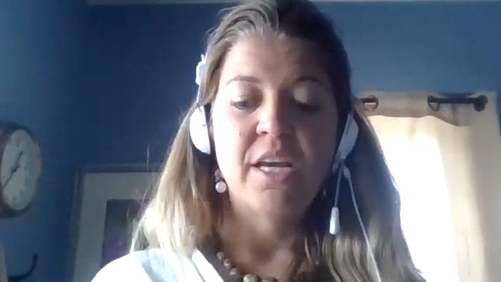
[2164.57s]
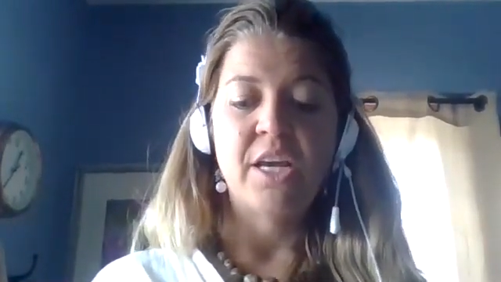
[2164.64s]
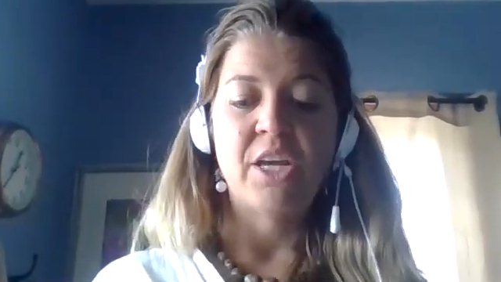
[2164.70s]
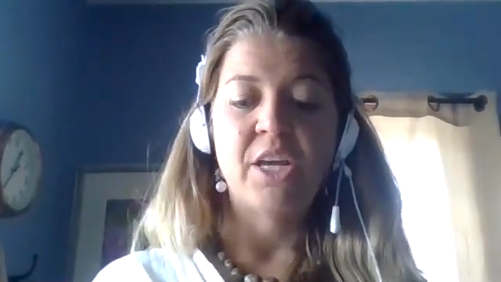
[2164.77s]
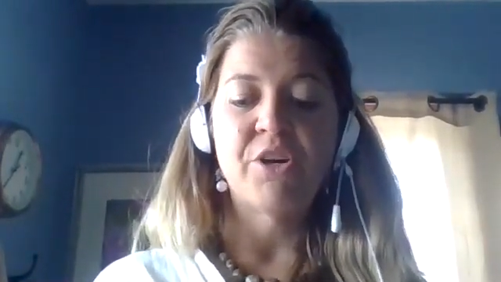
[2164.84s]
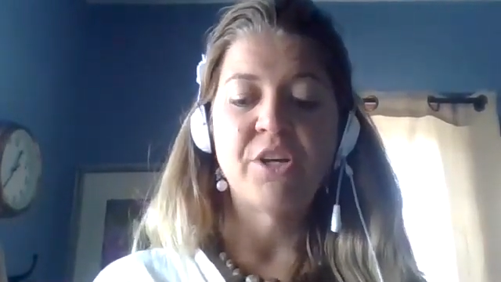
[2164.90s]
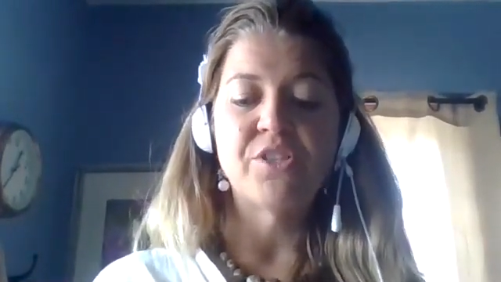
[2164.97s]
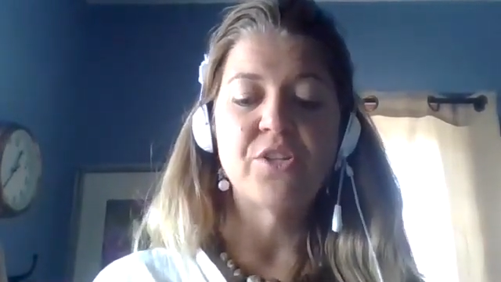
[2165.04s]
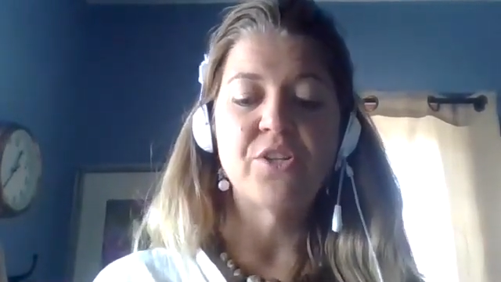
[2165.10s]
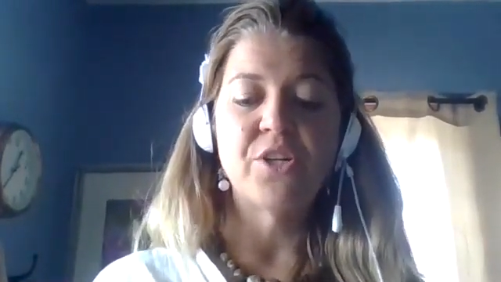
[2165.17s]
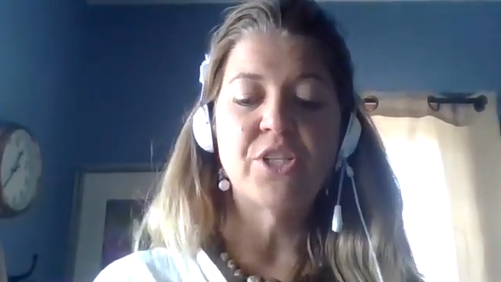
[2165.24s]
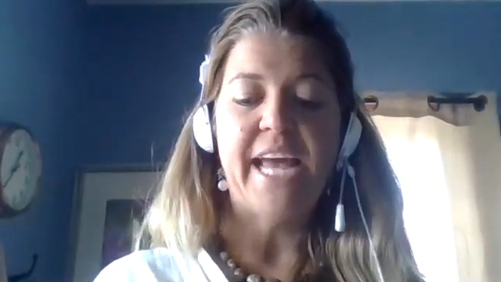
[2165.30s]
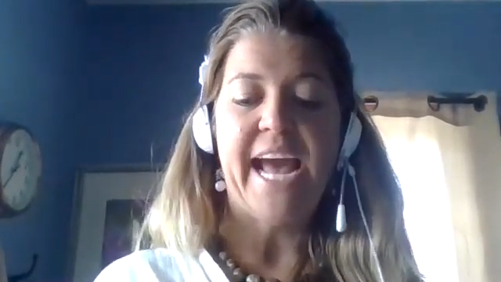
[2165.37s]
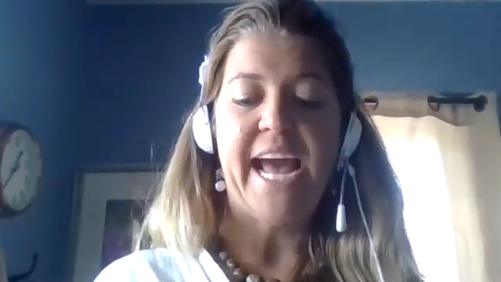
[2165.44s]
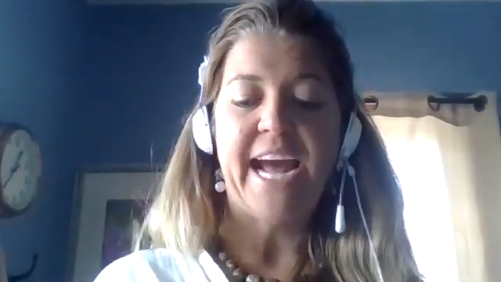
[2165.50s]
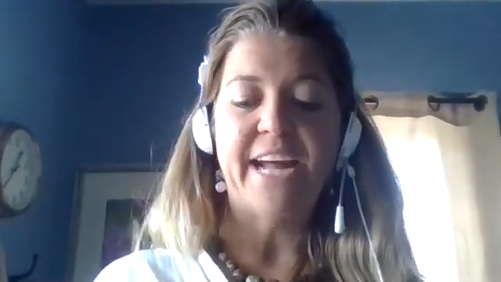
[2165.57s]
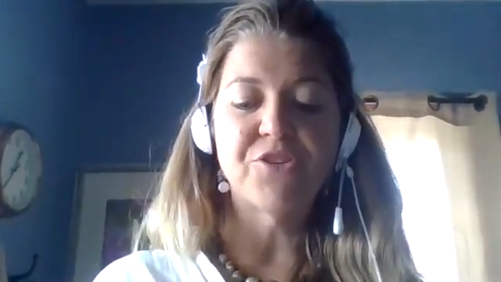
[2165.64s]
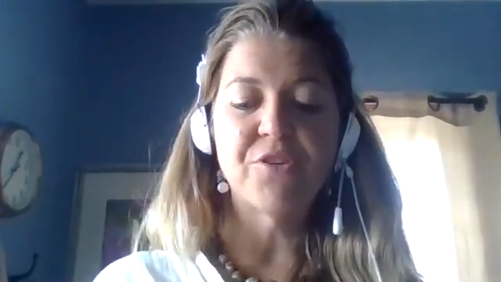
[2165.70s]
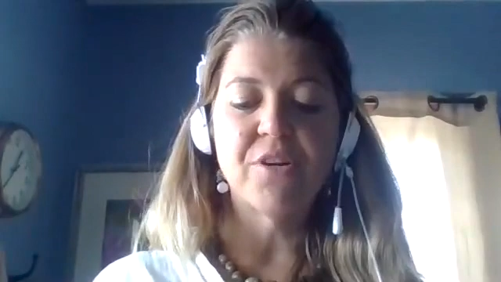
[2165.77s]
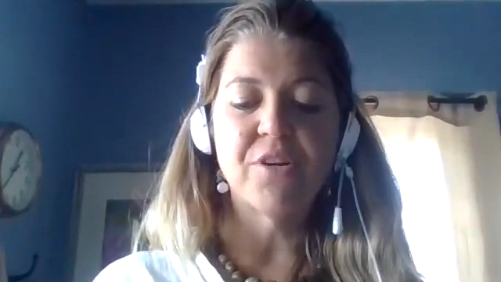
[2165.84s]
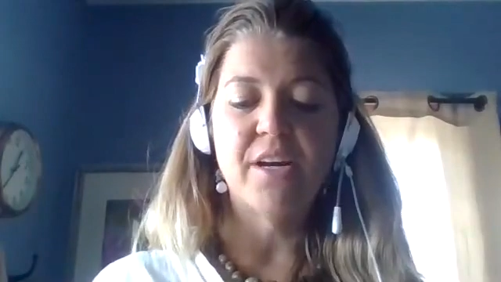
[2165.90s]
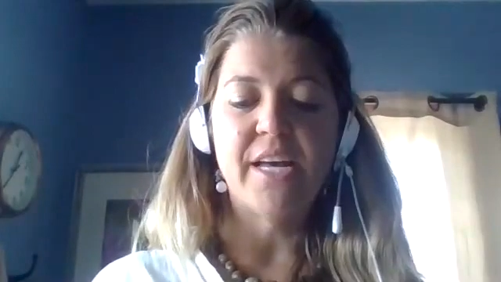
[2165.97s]
You can search
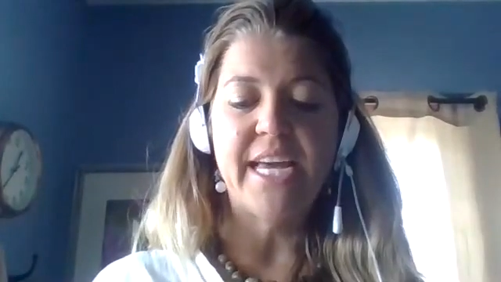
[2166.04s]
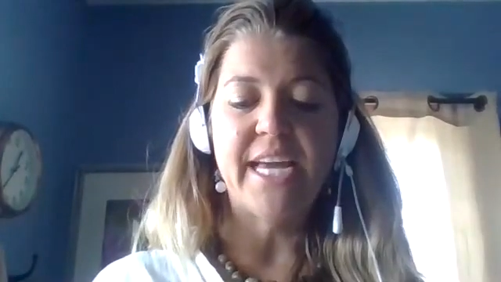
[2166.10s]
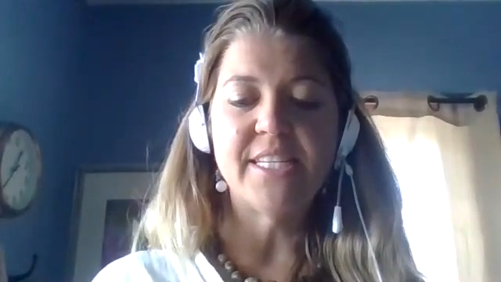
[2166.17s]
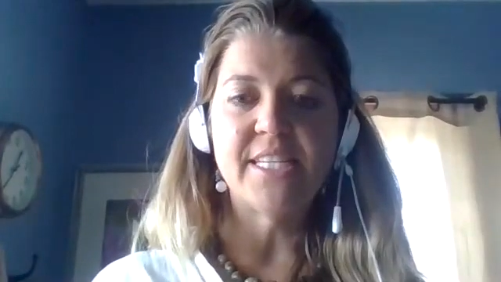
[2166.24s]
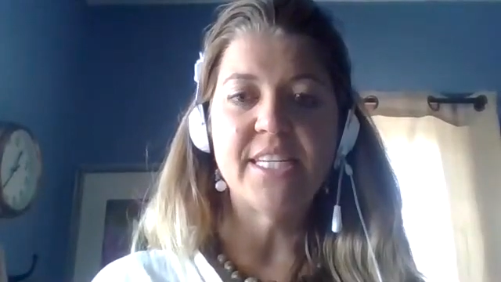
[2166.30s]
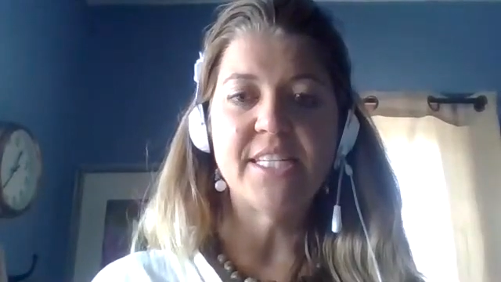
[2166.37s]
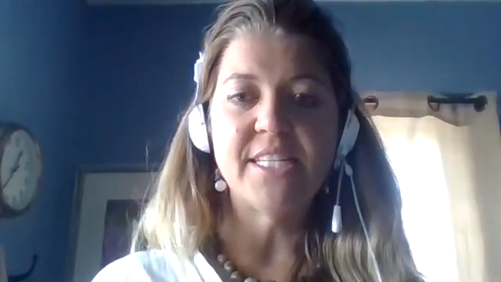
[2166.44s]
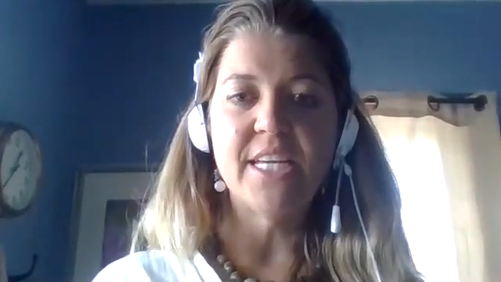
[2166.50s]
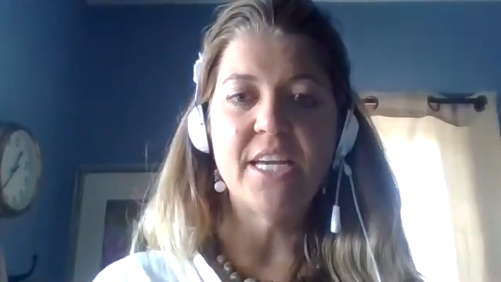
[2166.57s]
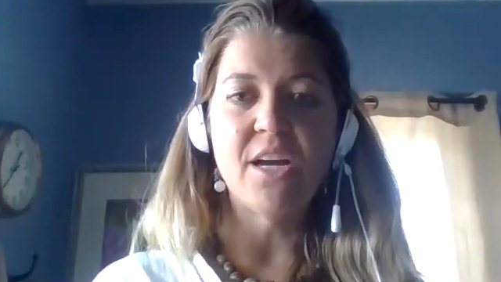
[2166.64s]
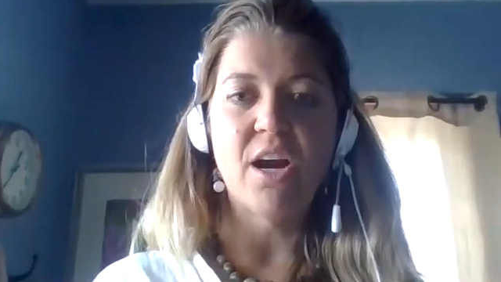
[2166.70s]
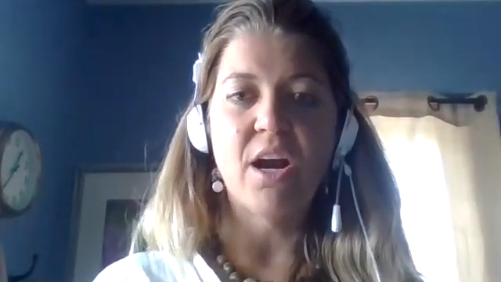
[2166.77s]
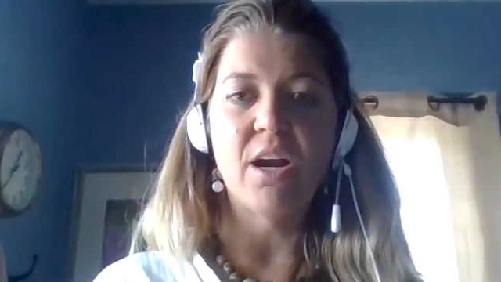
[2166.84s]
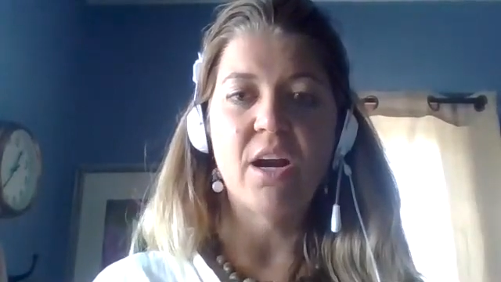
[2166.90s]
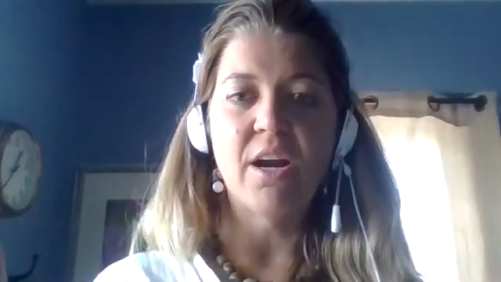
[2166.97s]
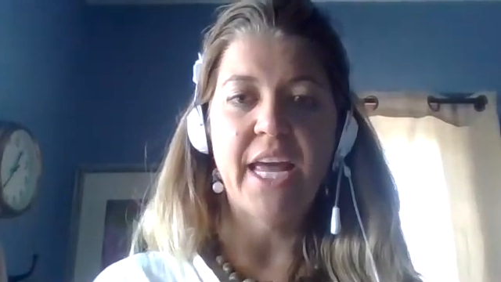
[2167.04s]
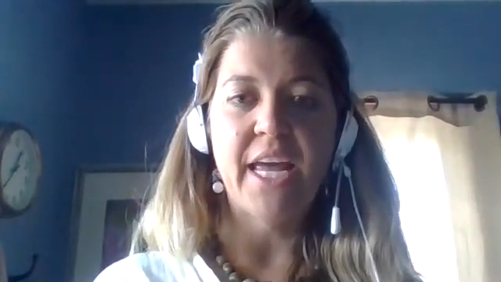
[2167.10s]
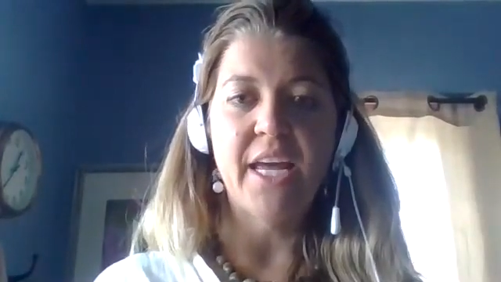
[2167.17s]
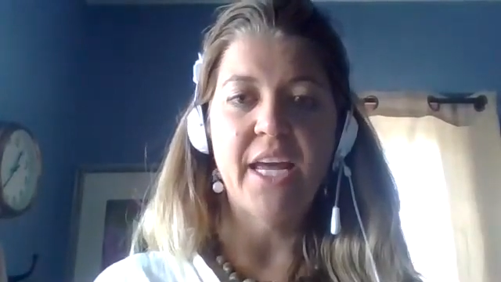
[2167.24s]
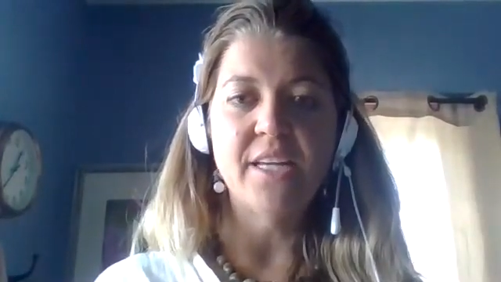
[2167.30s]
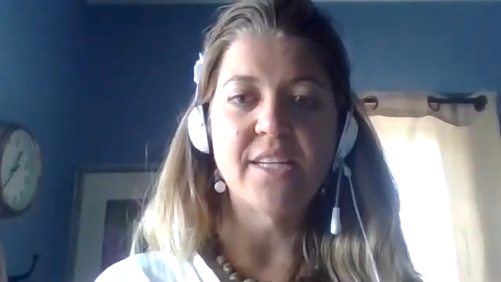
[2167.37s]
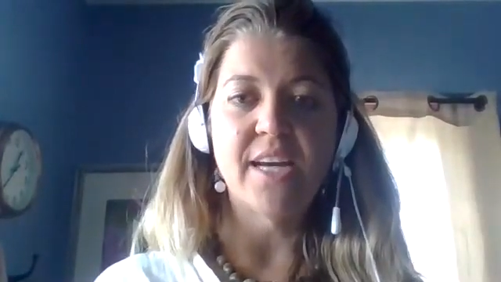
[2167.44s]
ATTRA,
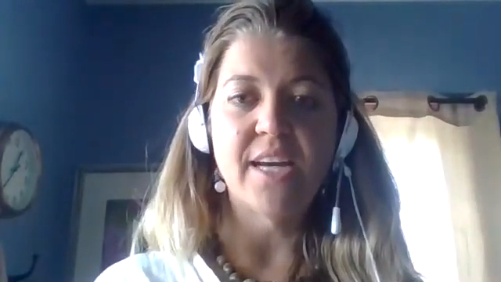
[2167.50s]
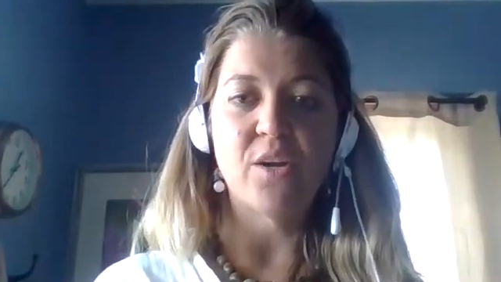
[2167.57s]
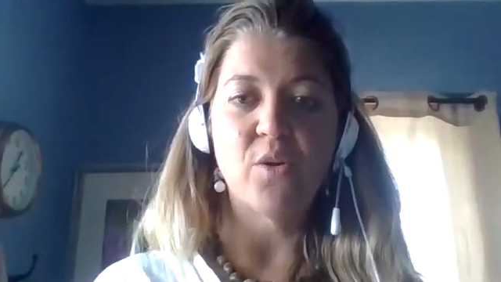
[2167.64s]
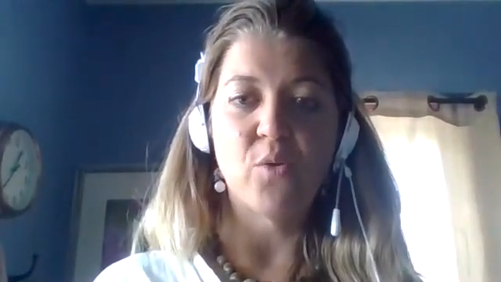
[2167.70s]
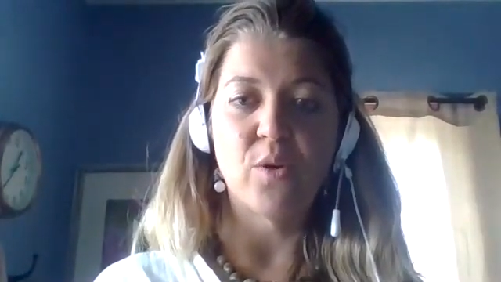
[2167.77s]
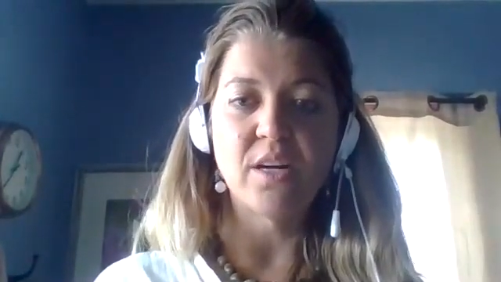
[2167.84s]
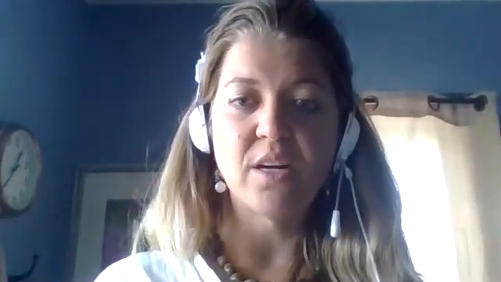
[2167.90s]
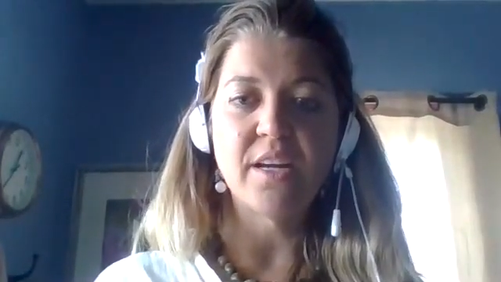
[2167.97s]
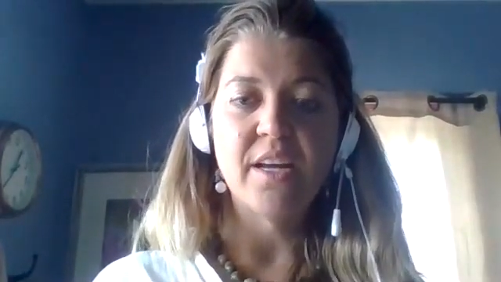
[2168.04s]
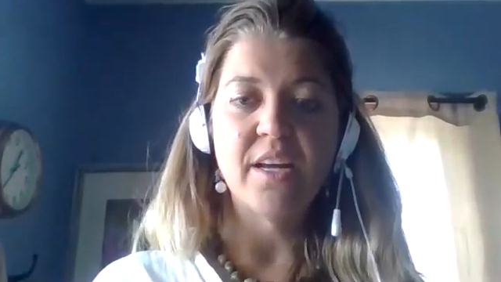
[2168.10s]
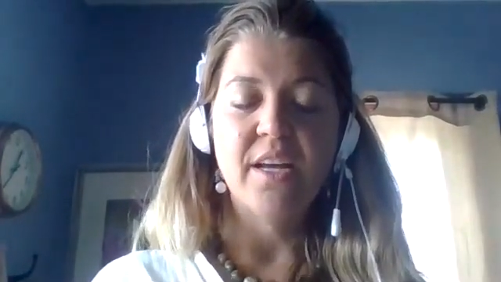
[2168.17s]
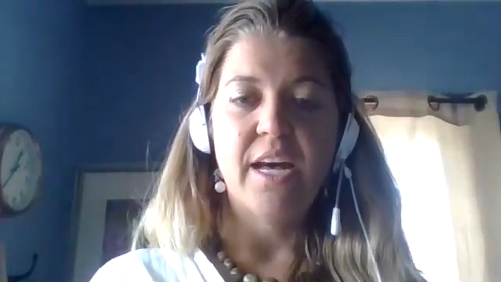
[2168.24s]
ATTRA.org,